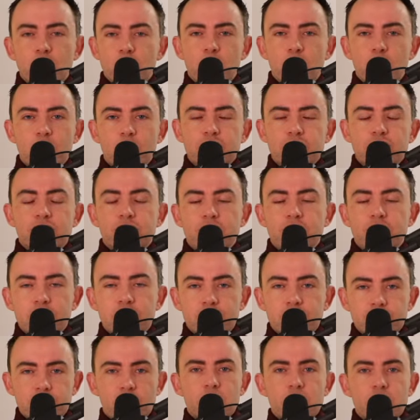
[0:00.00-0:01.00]
we're just going to
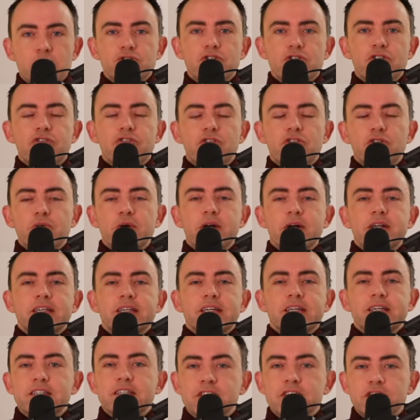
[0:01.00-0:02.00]
soldier through and
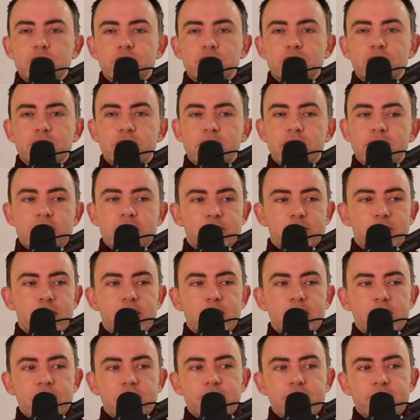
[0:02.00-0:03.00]
continue to the next
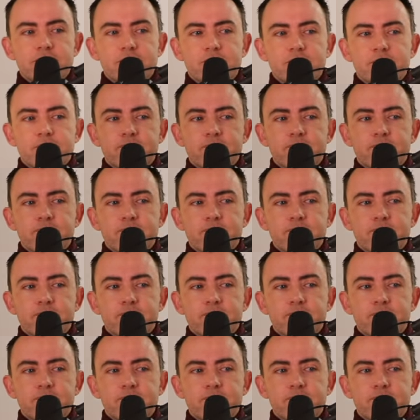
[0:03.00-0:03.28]
paragraph.